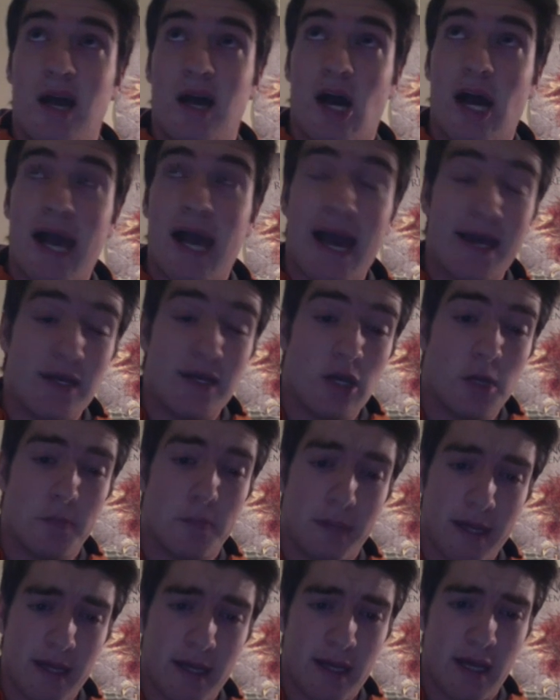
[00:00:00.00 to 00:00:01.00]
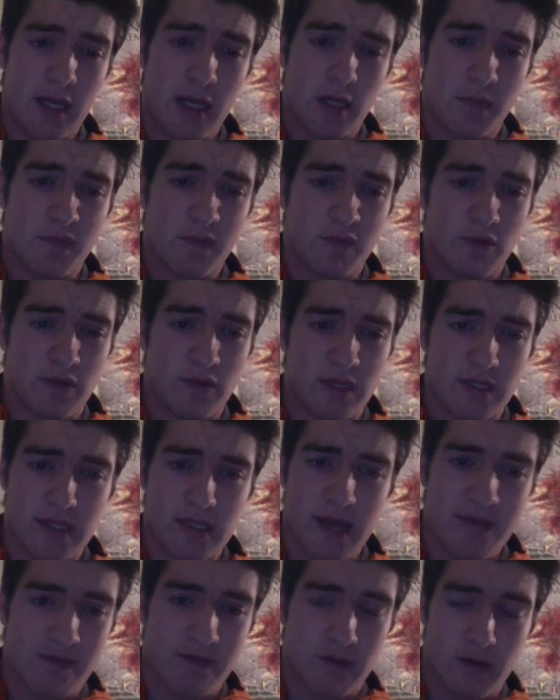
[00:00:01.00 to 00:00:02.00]
I had not played Halo before this
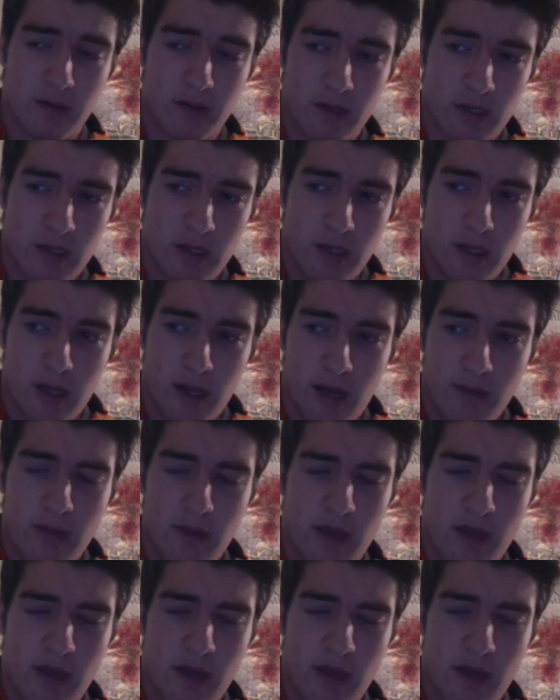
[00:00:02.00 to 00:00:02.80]
ever. I, I